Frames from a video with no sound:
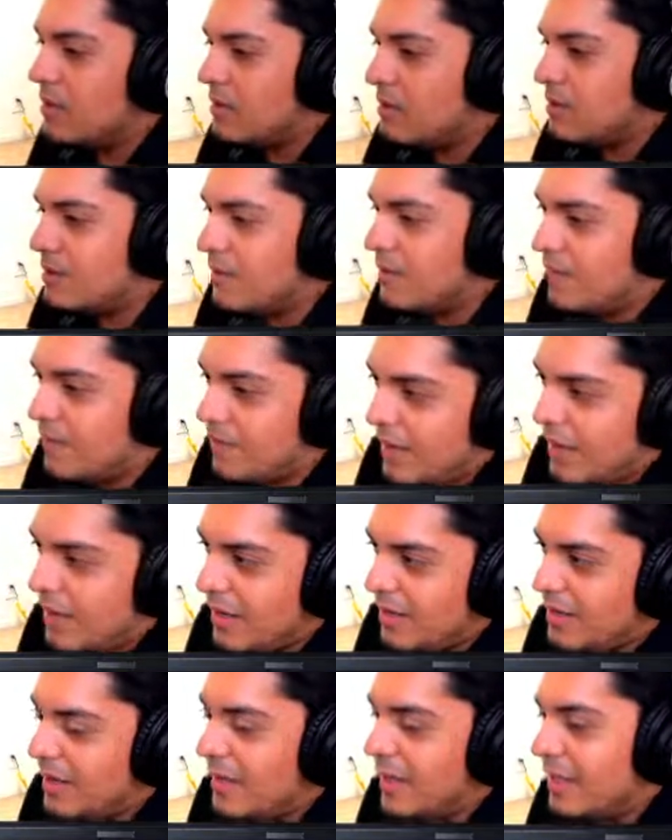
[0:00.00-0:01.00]
5.
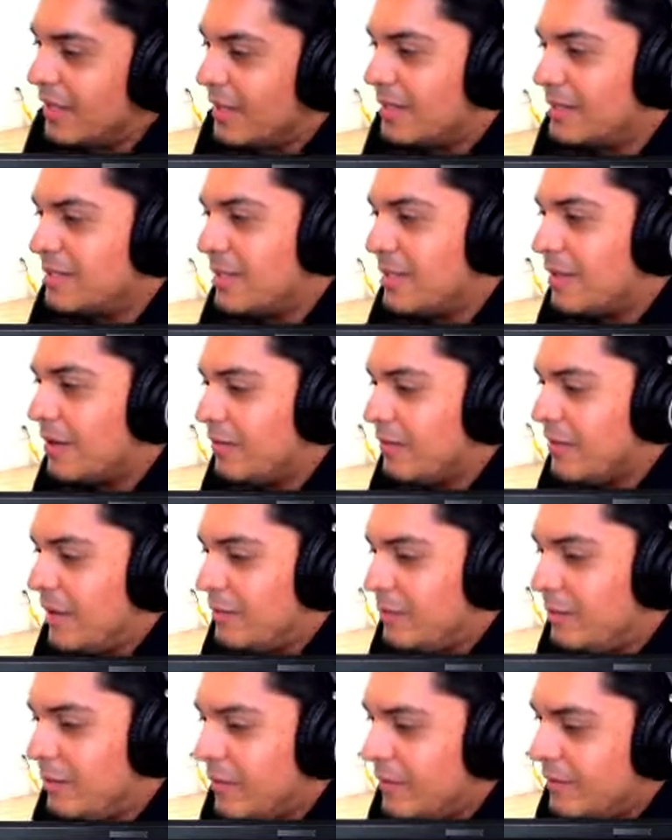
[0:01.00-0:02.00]
It's like a
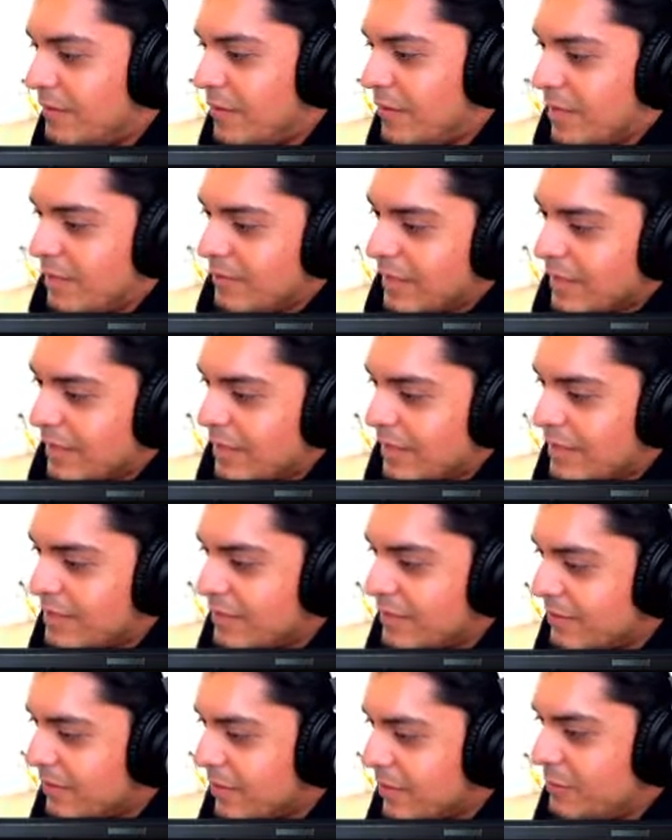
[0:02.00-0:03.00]
5.5. I think it's a
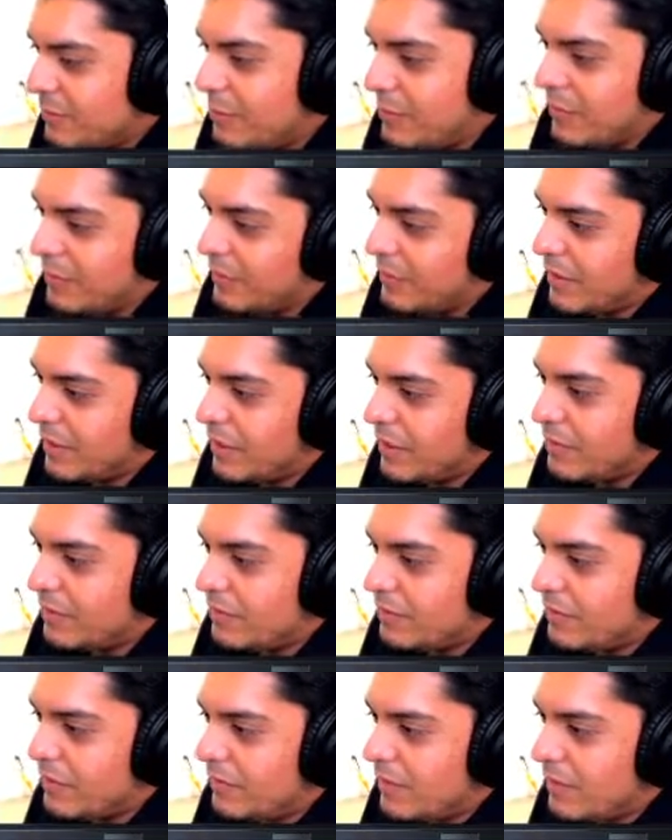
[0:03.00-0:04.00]
5.5.
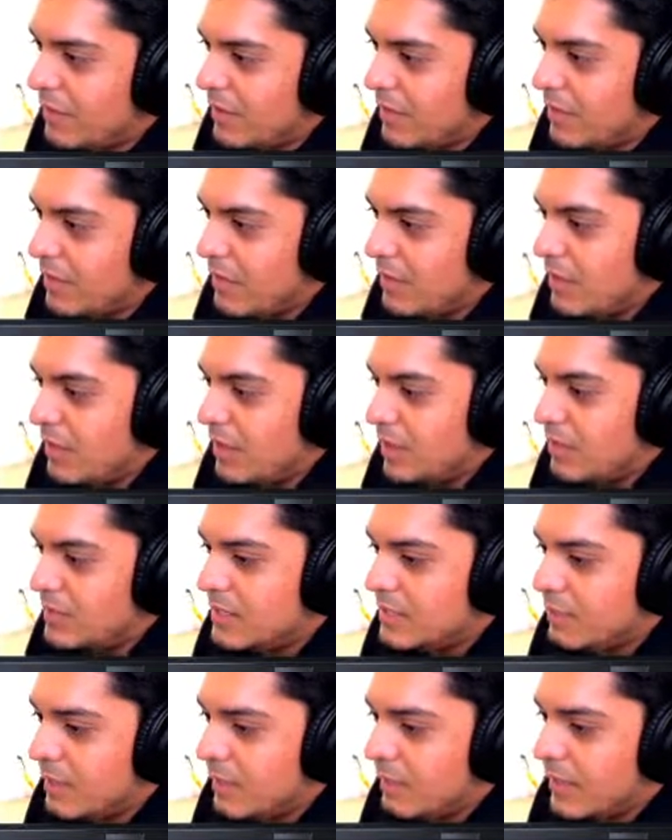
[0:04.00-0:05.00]

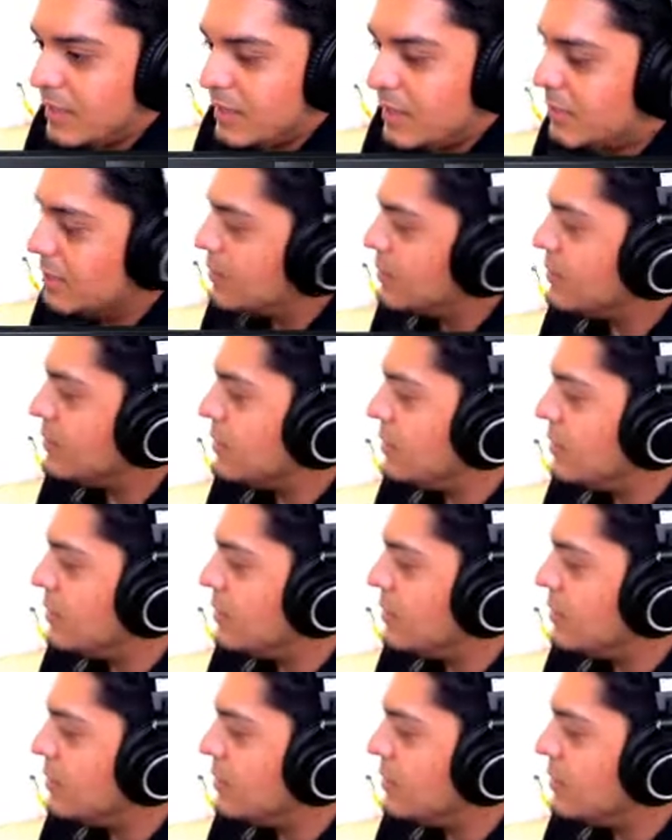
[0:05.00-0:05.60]
Simply because,